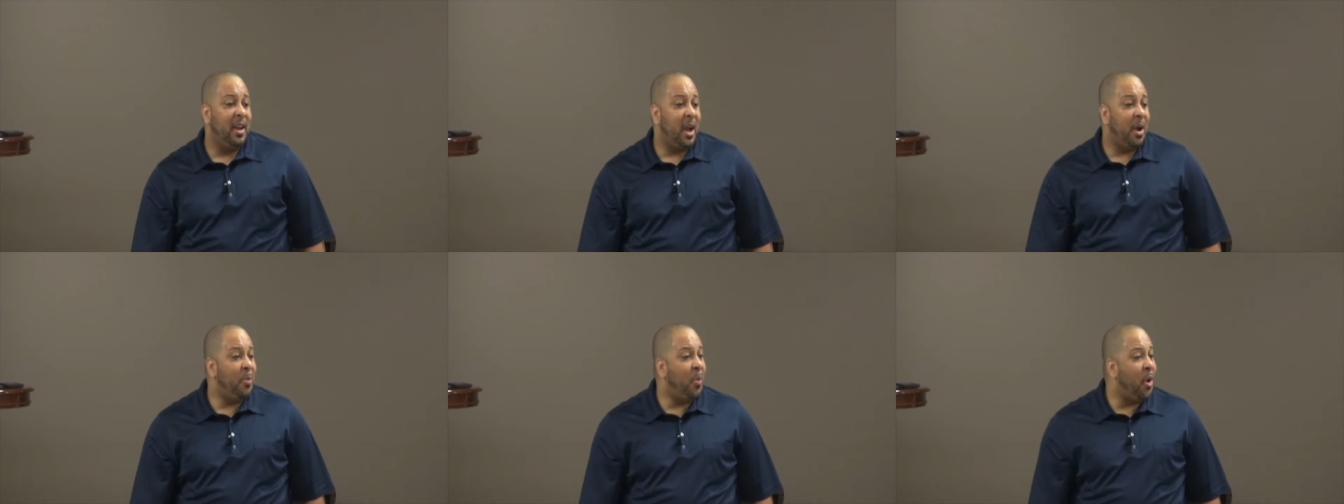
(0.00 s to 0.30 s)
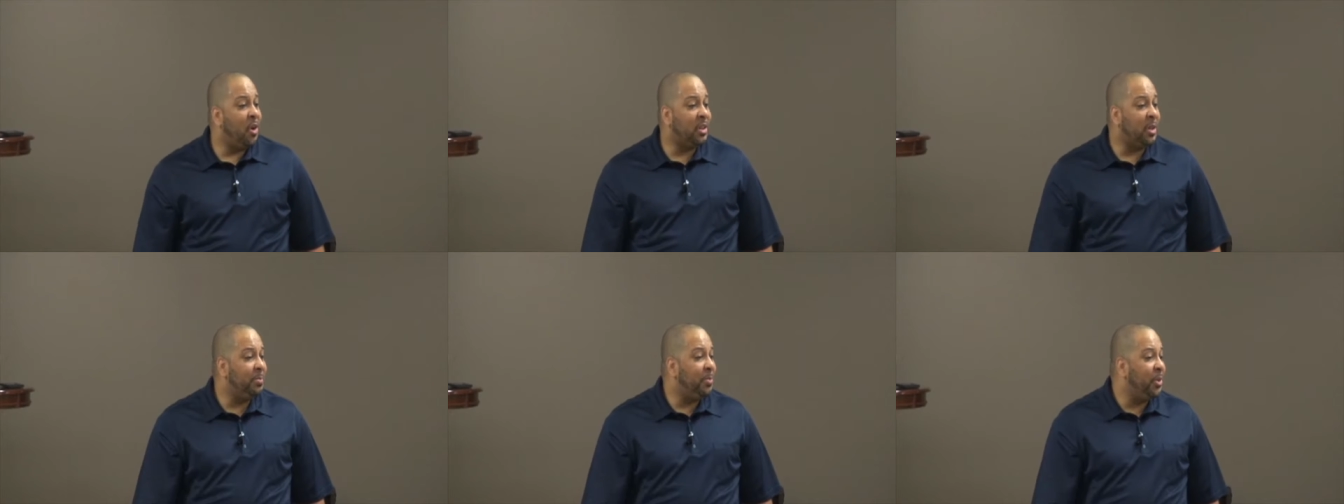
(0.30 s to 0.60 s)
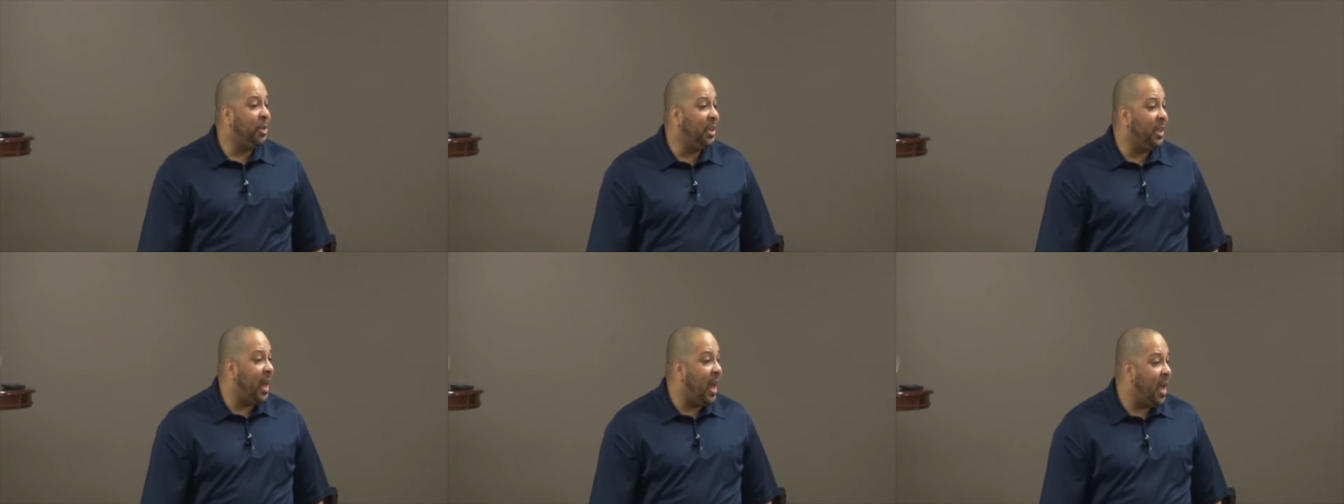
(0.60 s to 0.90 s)
I walked up
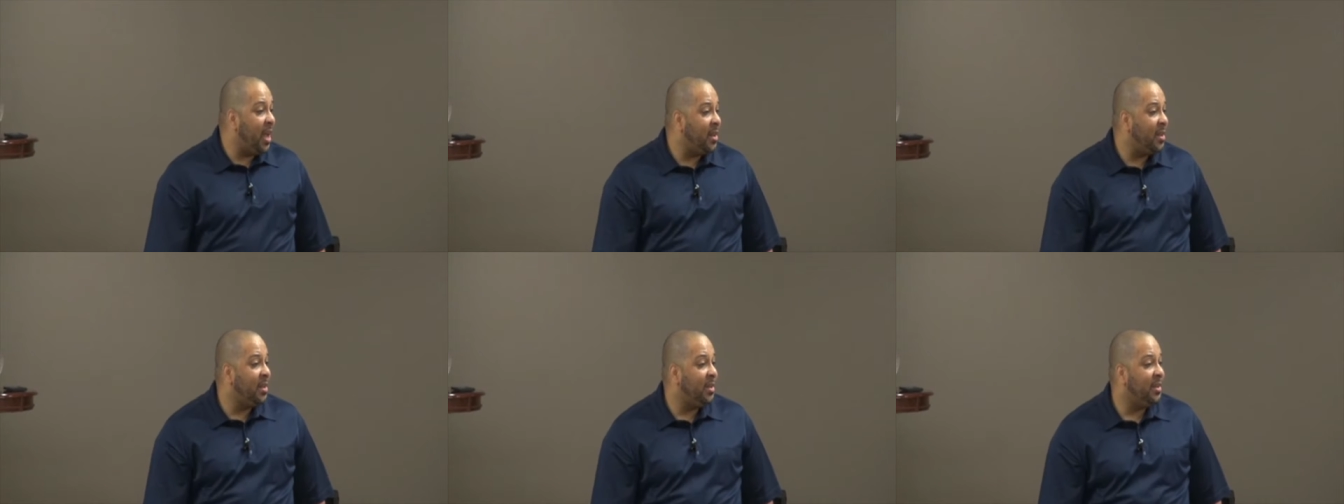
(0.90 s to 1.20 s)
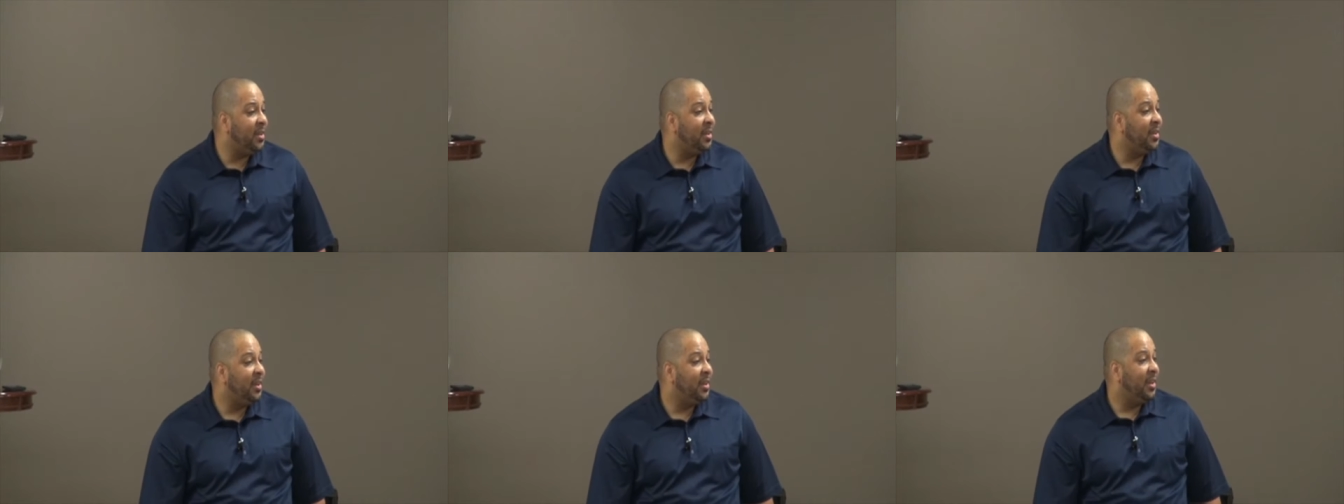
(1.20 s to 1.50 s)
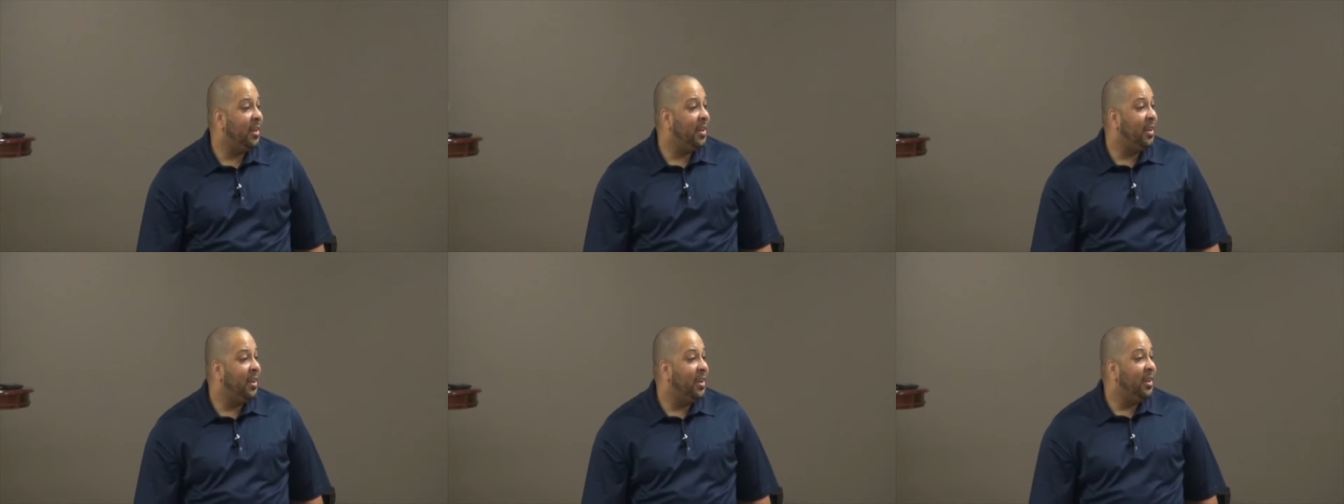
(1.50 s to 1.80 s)
on the lot.
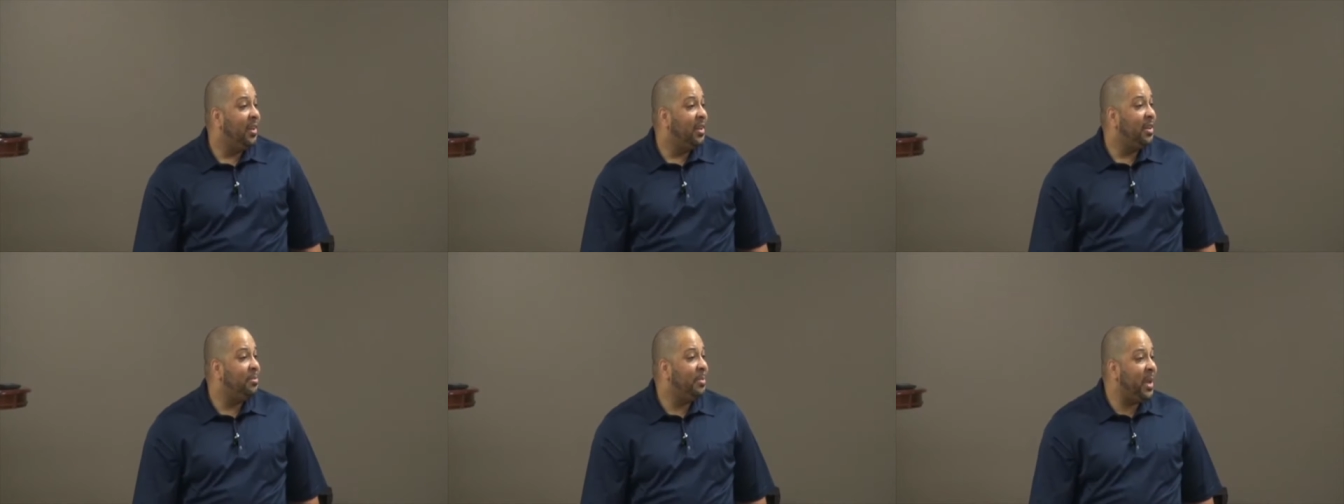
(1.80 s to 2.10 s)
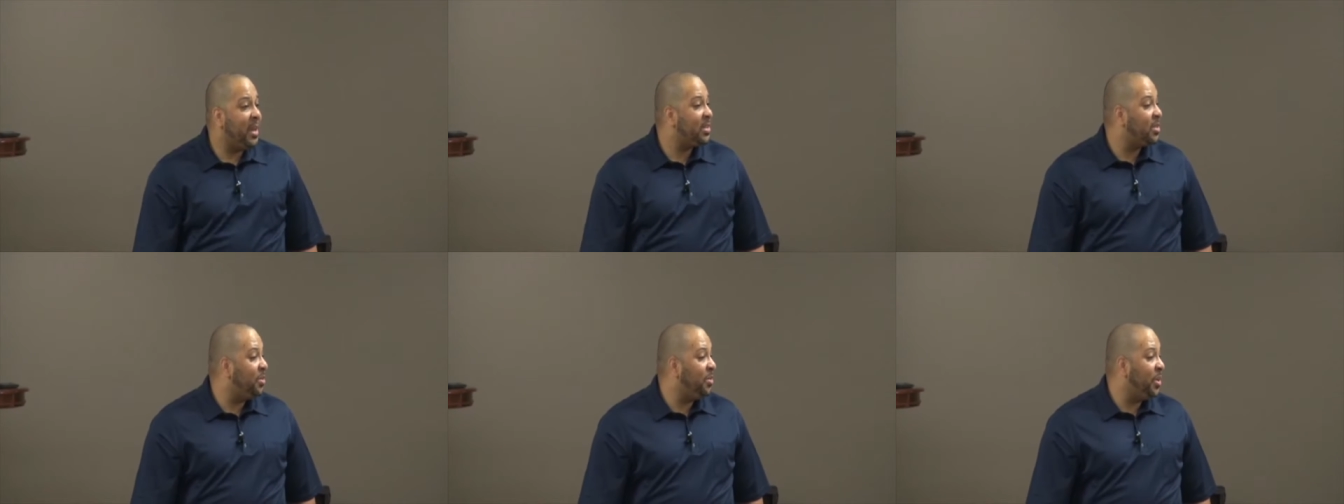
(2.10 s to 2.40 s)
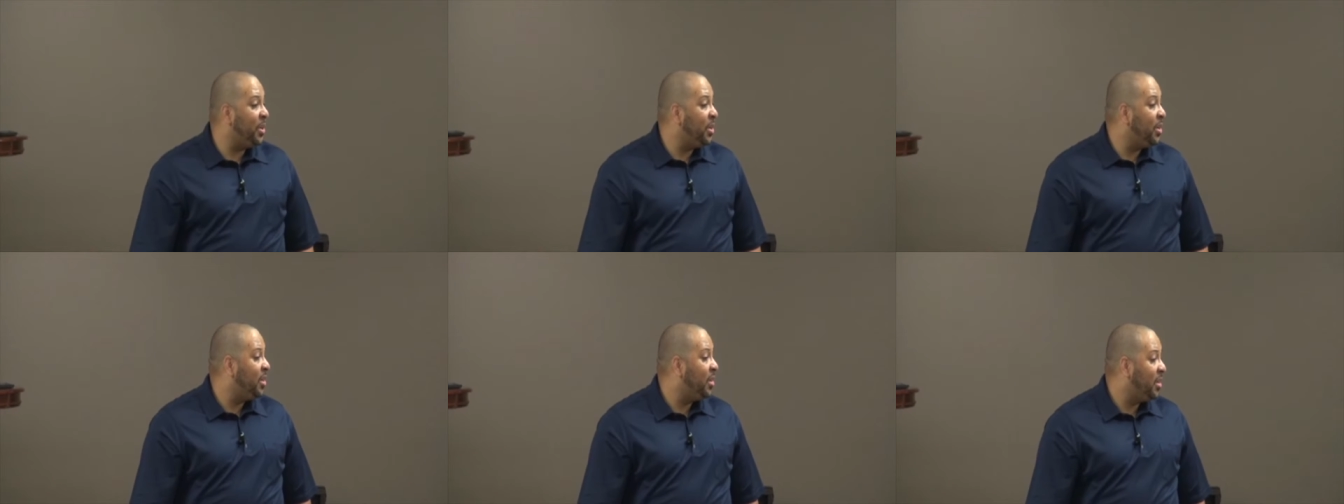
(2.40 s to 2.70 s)
The man said,
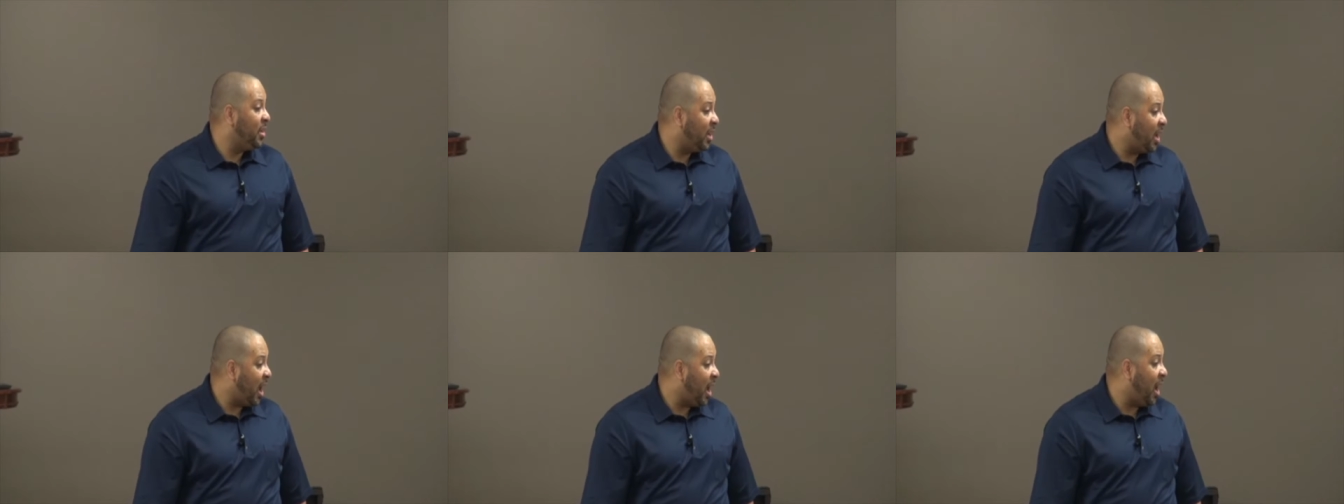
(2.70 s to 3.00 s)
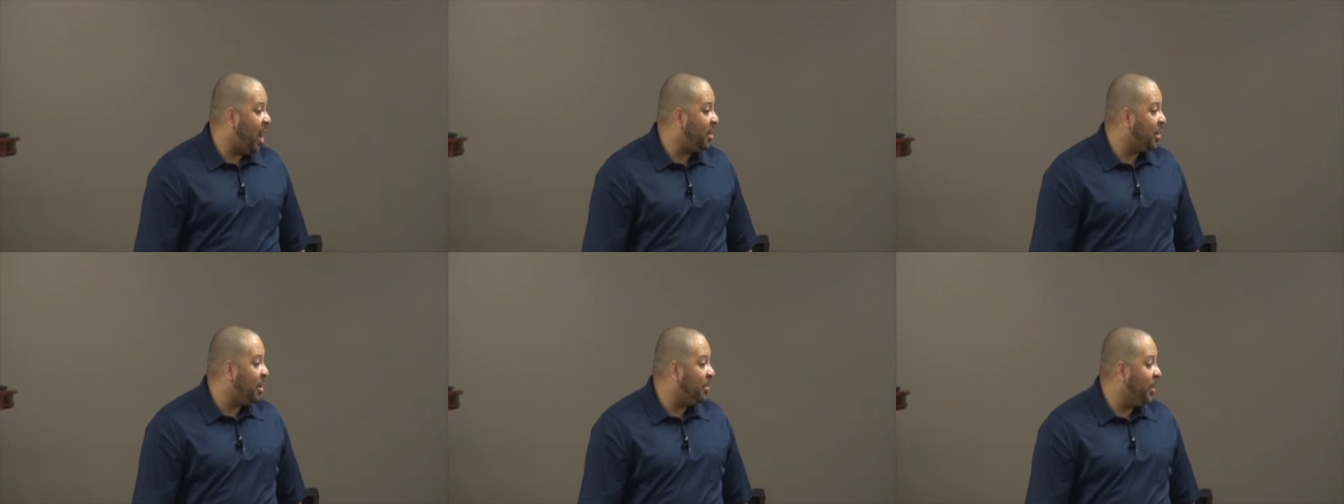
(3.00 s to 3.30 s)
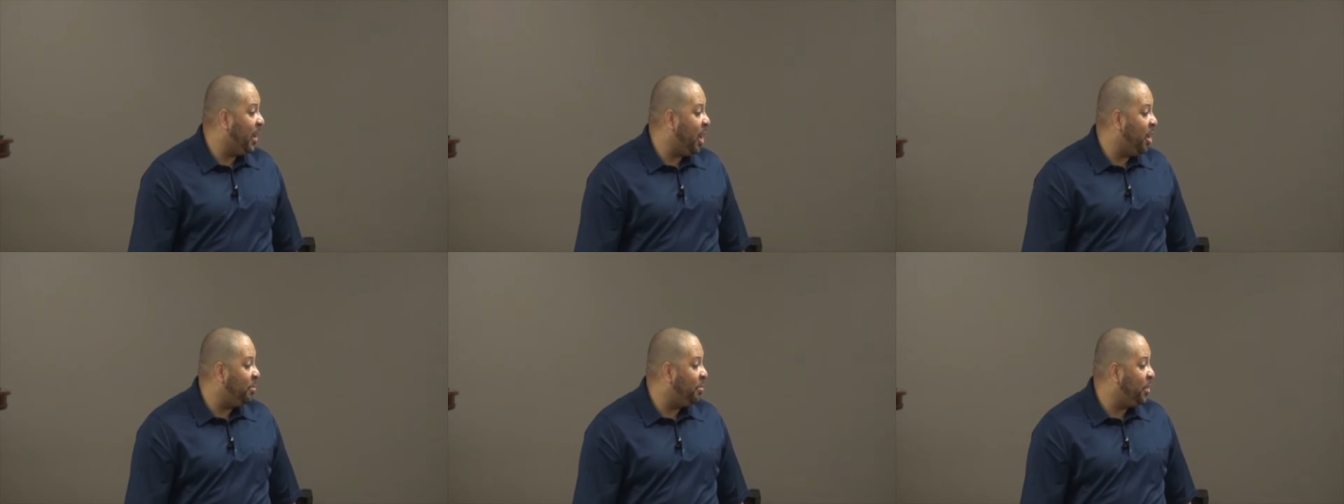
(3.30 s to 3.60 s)
we, how can
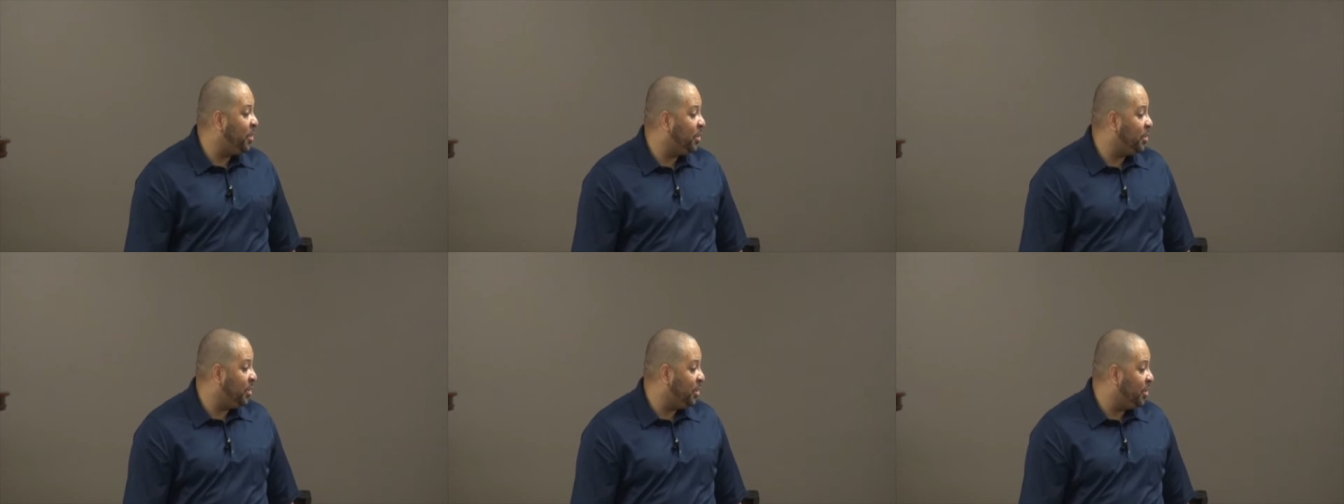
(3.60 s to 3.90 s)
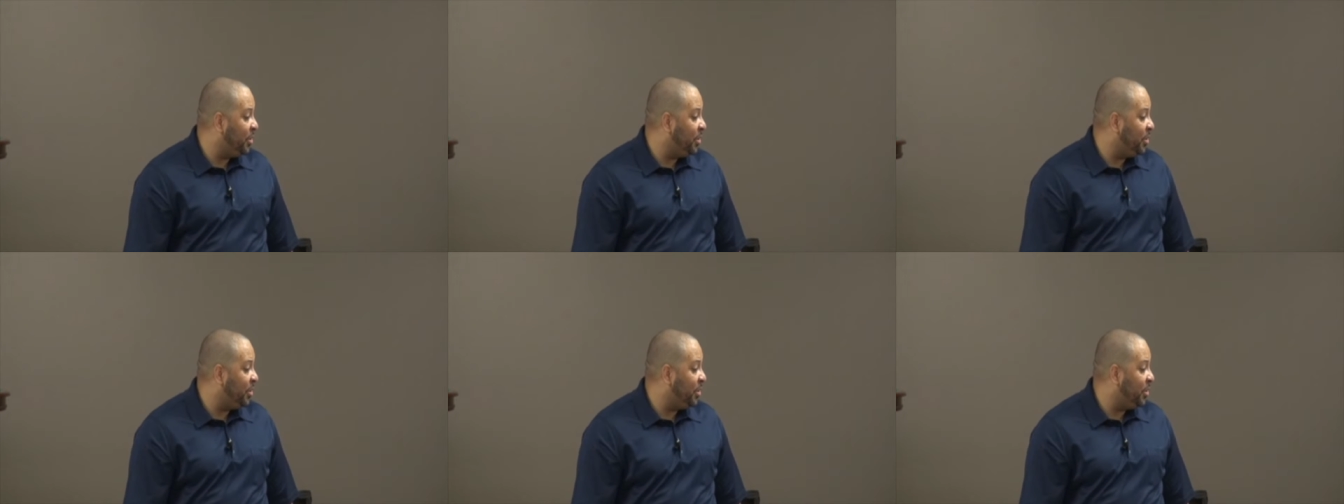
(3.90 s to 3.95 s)
we help you?